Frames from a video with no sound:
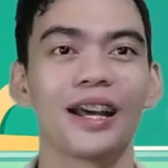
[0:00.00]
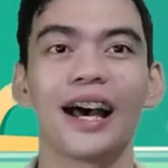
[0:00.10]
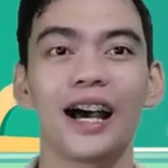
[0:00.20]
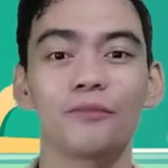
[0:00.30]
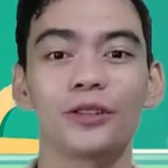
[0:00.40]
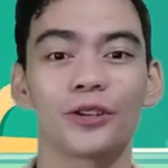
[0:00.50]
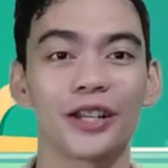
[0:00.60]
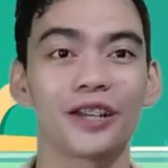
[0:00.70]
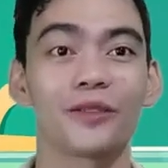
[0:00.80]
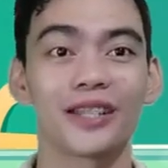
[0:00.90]
Happy
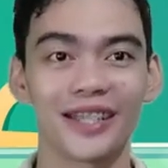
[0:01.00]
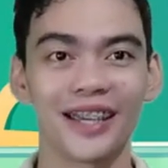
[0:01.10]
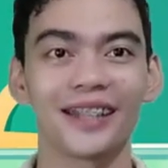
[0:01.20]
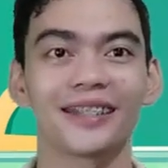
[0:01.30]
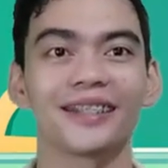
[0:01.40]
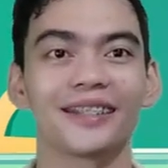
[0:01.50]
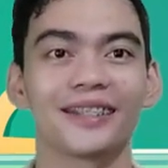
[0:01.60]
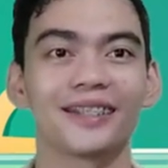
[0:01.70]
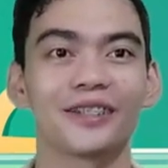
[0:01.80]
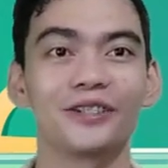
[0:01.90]
learning once again.
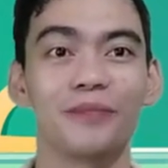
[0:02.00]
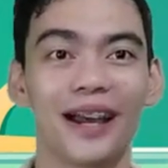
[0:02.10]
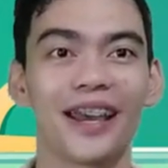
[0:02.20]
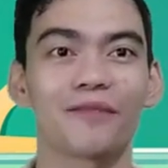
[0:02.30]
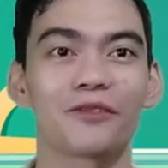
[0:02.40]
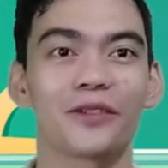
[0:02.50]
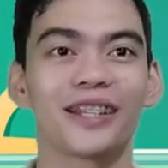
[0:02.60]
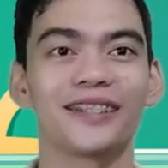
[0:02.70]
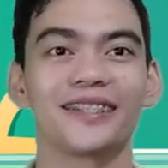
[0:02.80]
Goodbye, everyone.